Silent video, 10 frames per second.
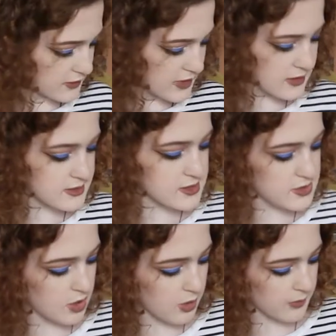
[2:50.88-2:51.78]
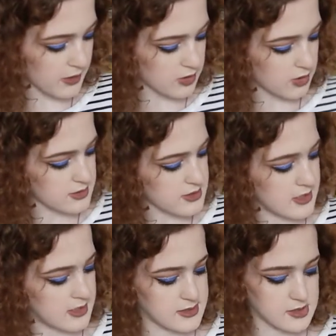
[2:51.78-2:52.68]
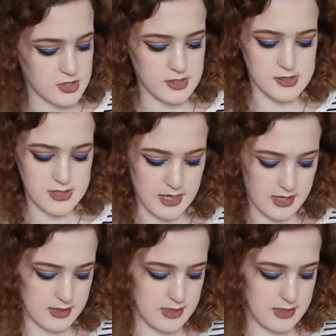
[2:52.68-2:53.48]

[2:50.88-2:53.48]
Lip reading: the next top I got is just a